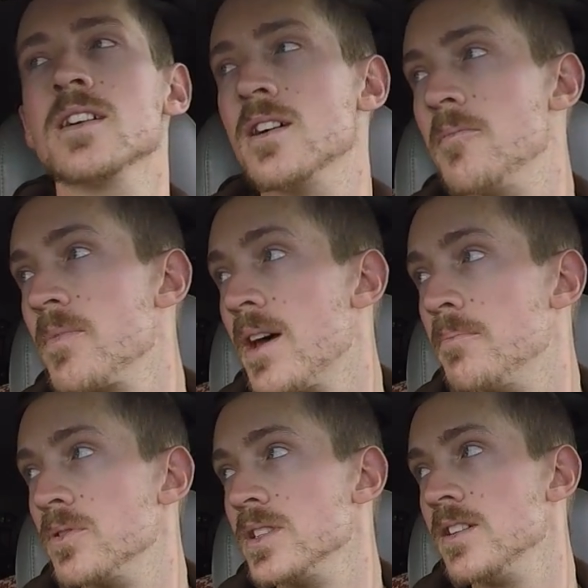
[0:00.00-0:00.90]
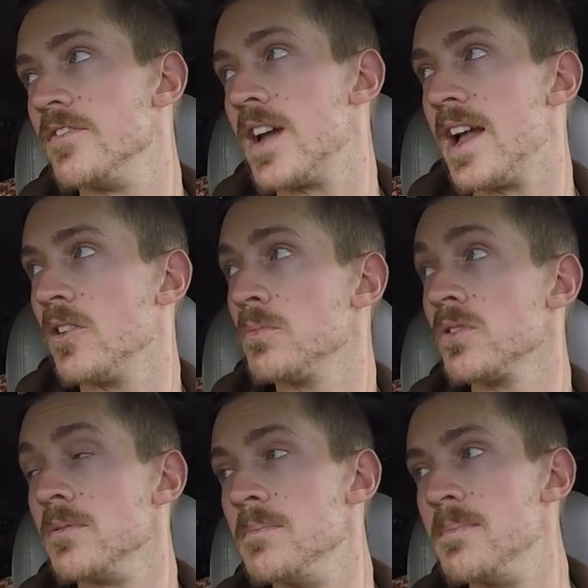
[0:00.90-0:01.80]
I believe
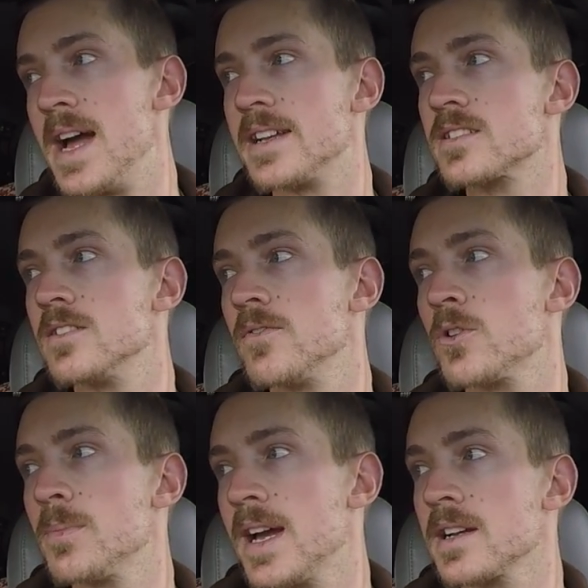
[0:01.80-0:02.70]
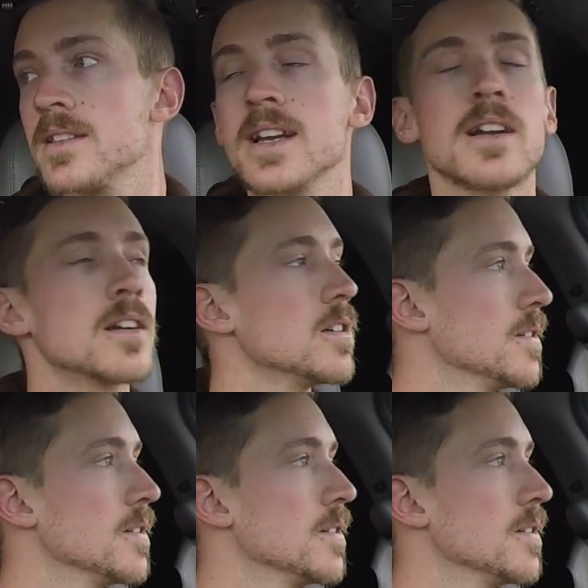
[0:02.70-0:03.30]
Albert and Massive are back there,